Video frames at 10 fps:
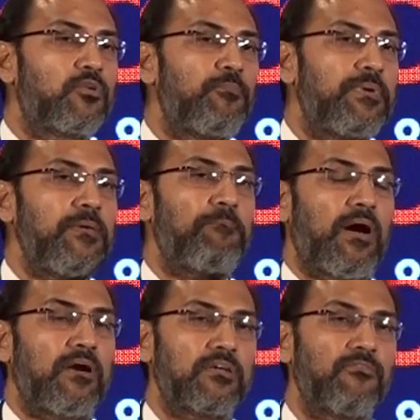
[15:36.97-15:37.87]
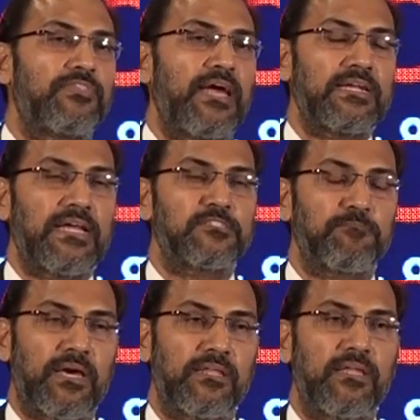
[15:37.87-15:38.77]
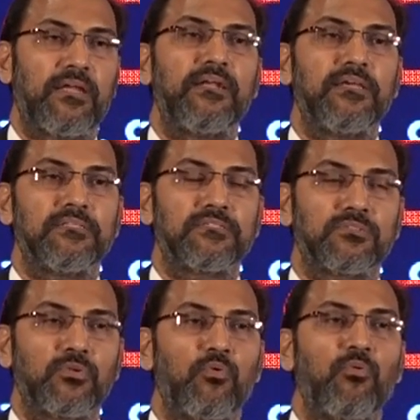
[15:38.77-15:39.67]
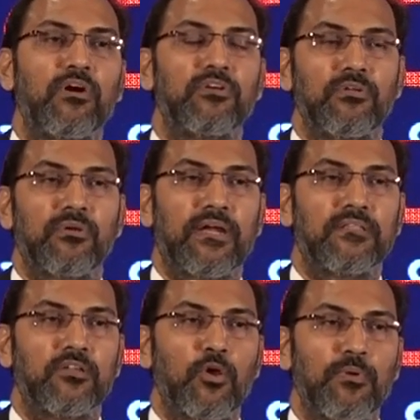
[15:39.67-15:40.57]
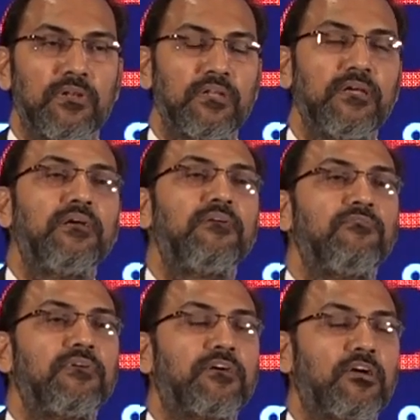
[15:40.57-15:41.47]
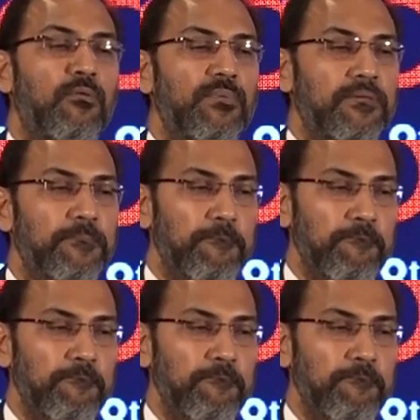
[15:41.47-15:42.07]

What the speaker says: to be part of that aspiring Indians who want to look at the global economy.